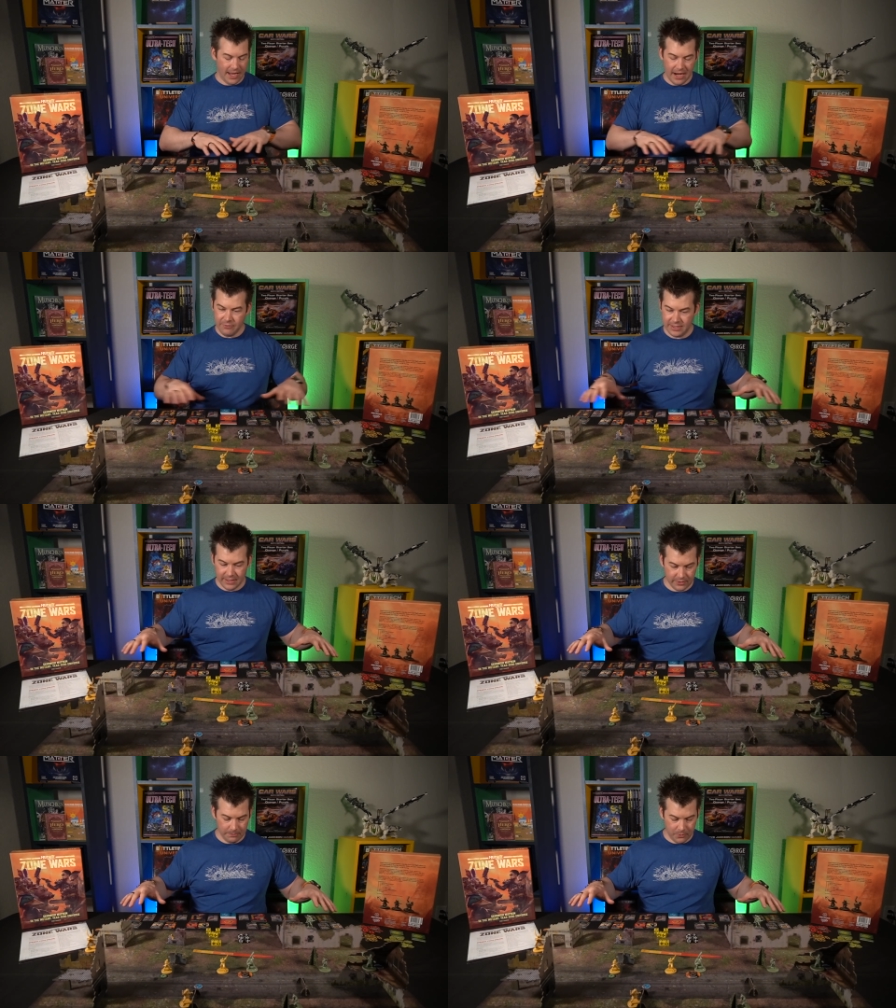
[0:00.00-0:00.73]

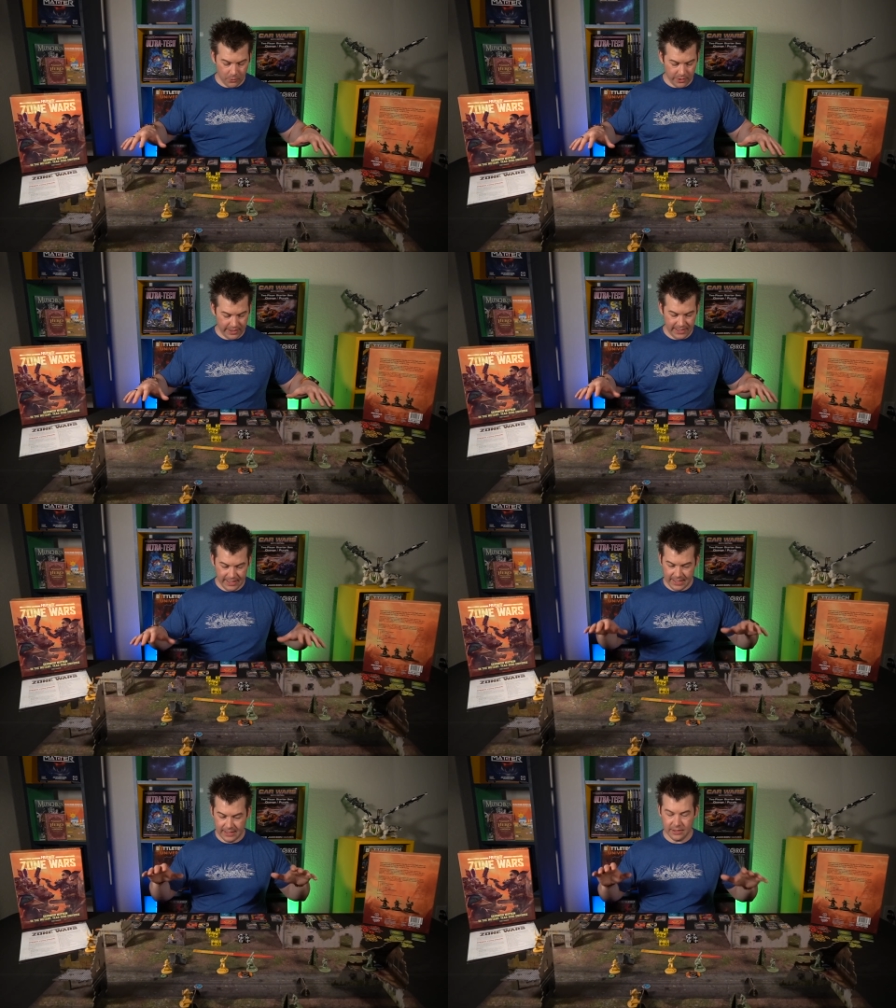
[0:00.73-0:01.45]
Everything on the board,
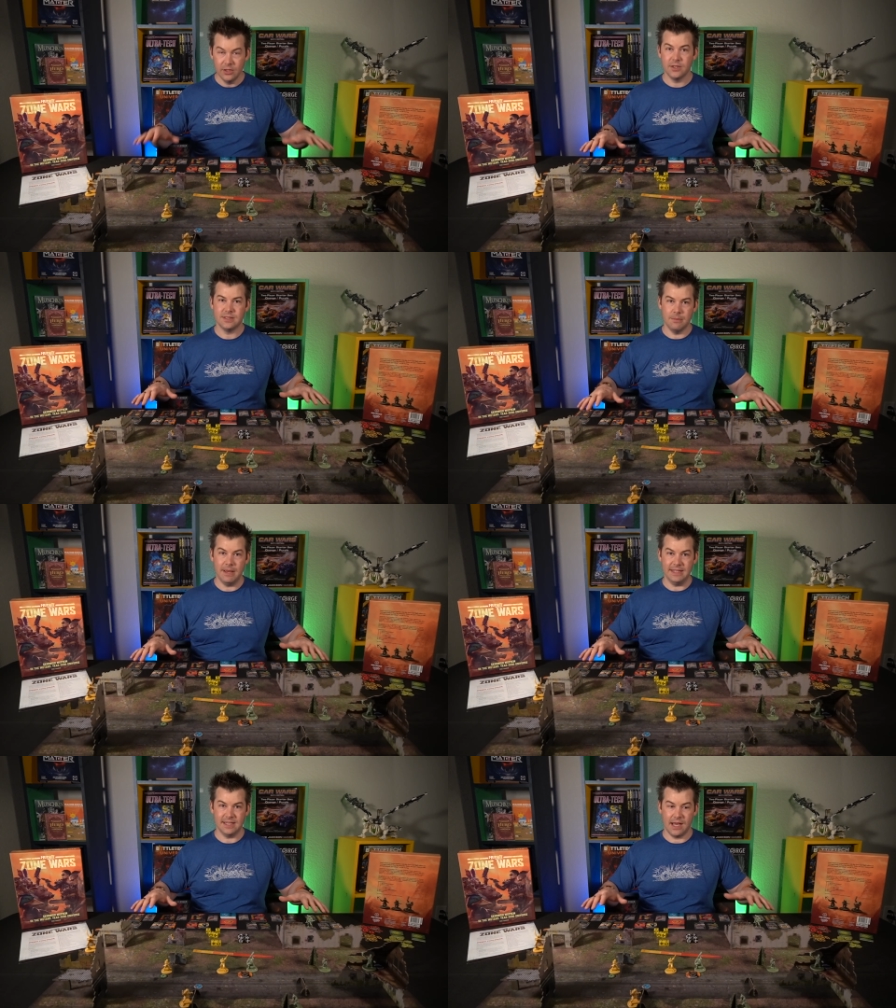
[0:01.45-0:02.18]
it looks
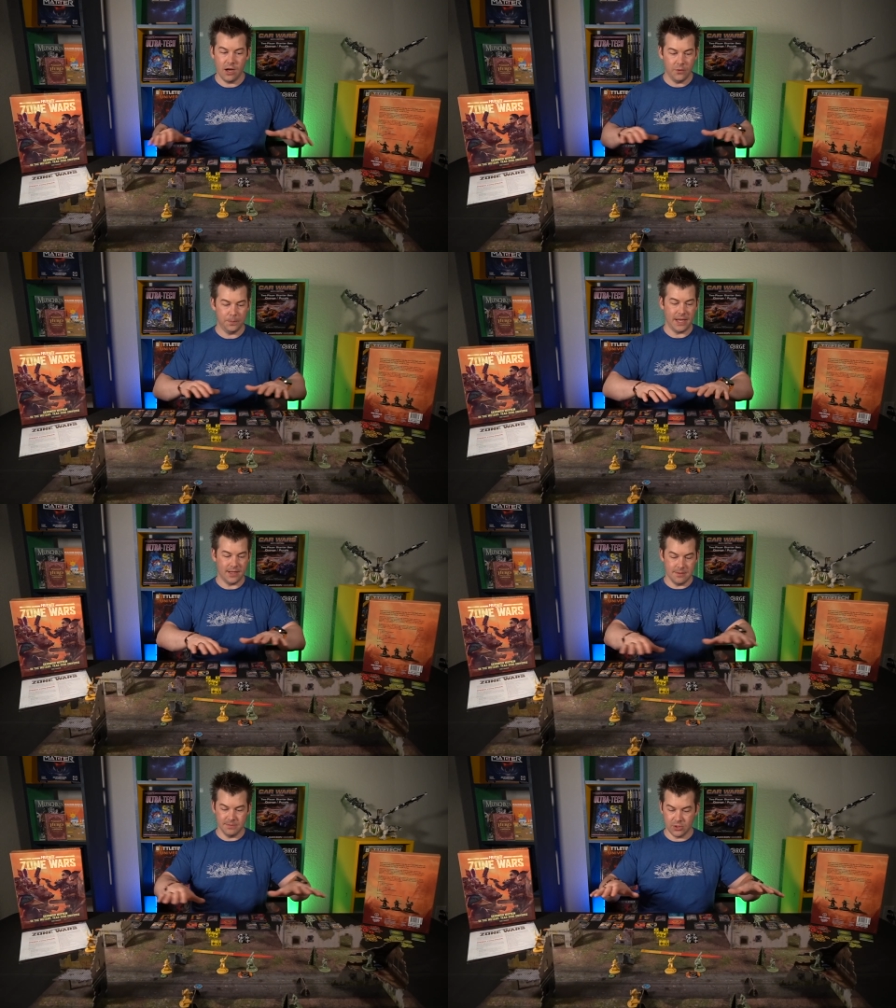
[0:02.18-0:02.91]
amazing. I hope that
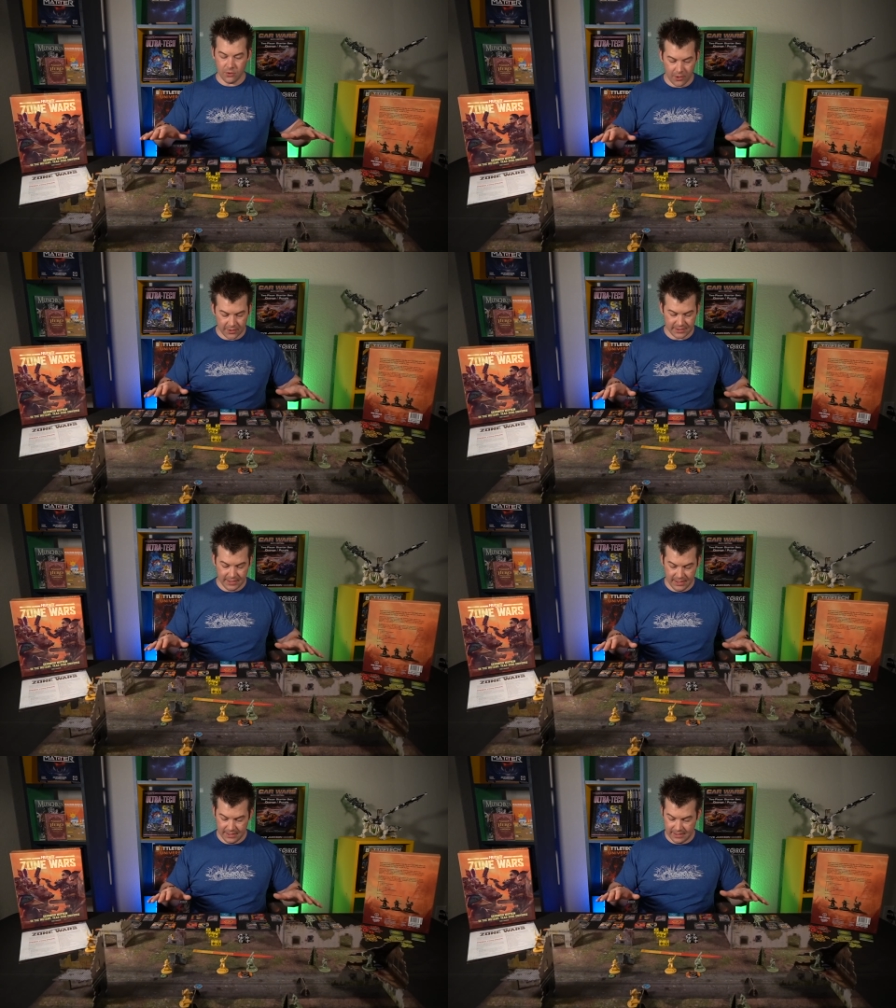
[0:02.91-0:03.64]
comes across
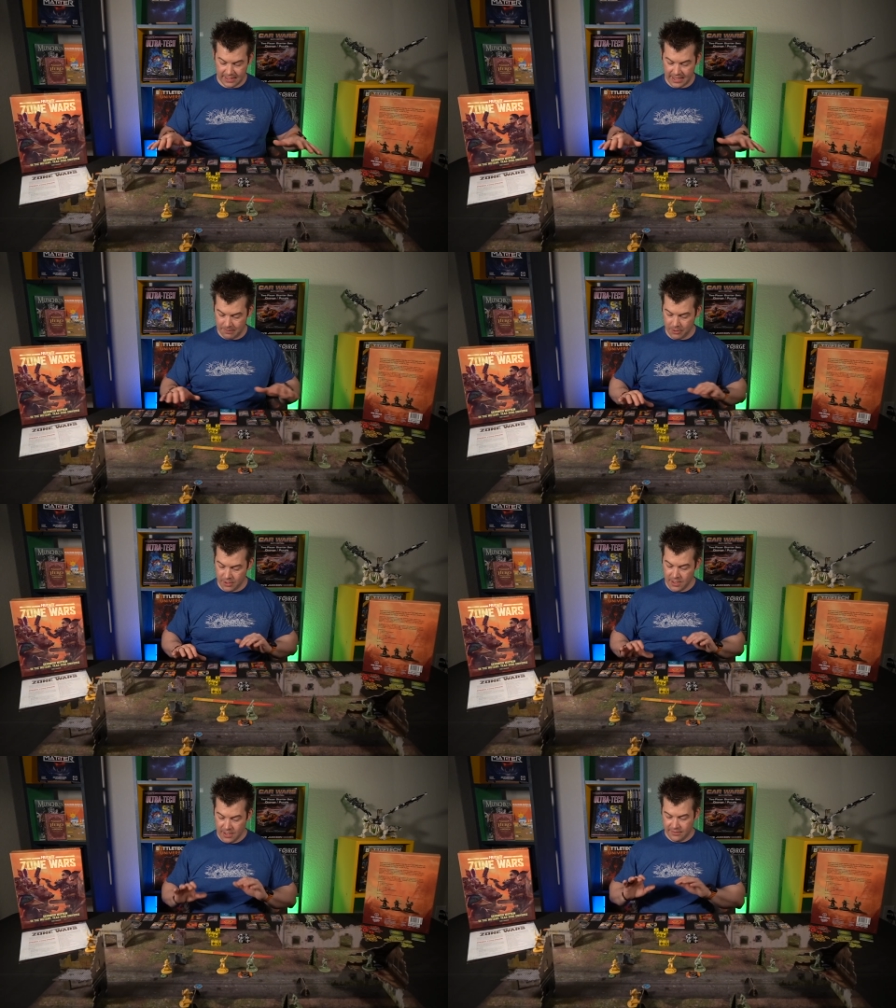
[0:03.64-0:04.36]
in the
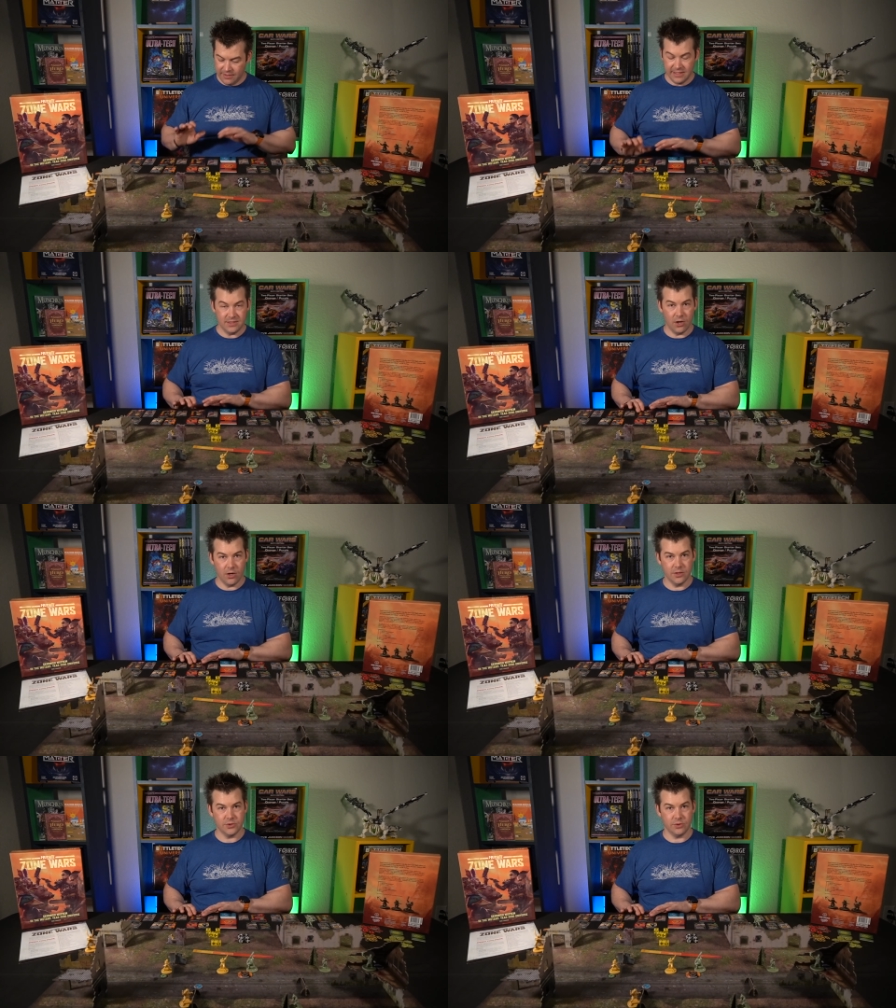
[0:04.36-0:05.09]
camera. These
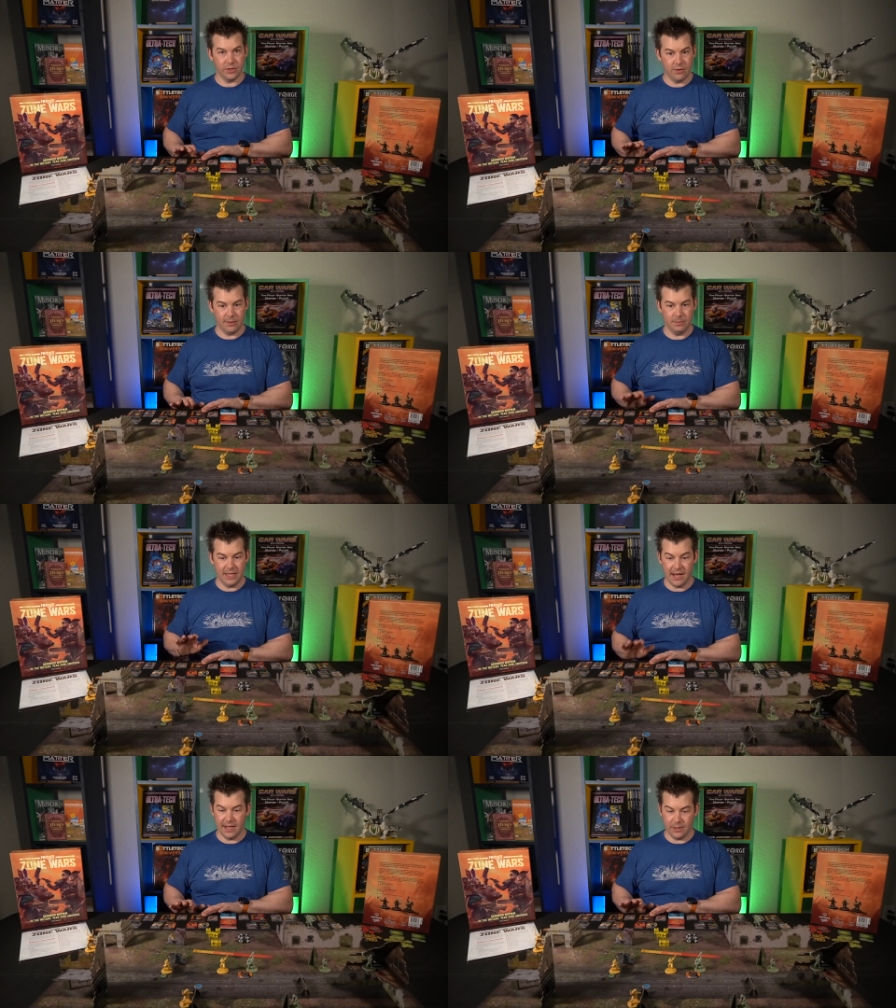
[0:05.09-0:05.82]
cards are
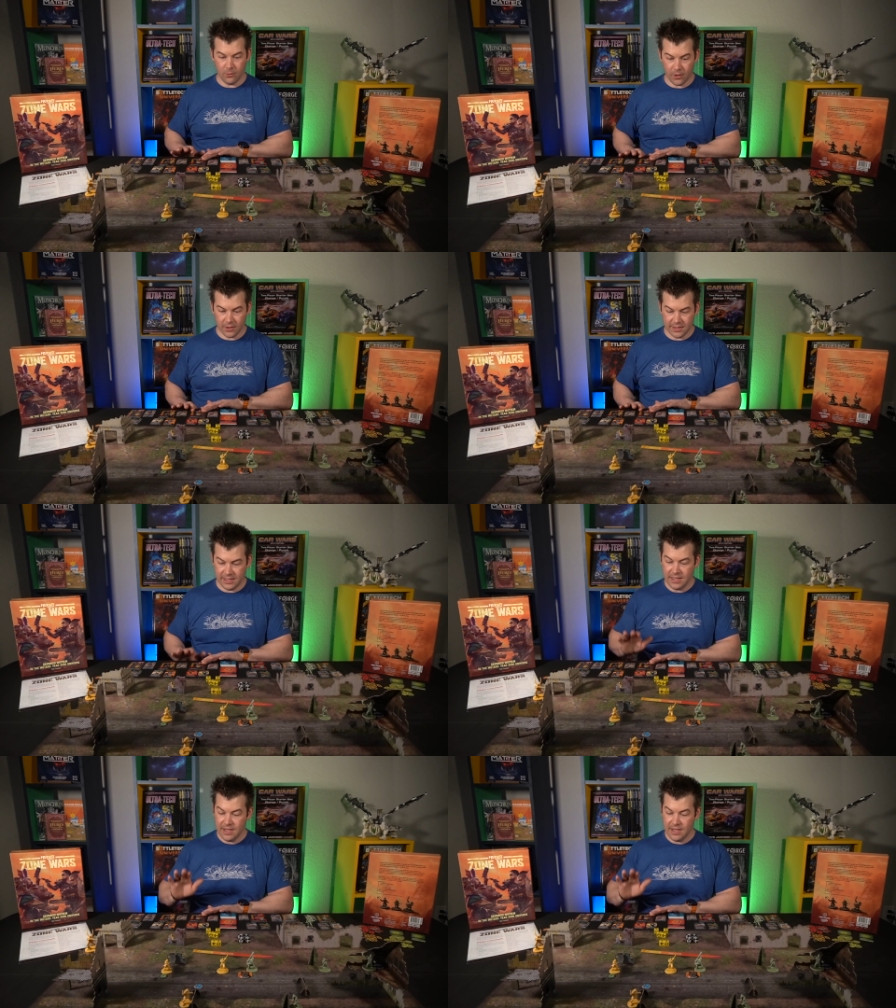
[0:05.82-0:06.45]
incredibly high quality.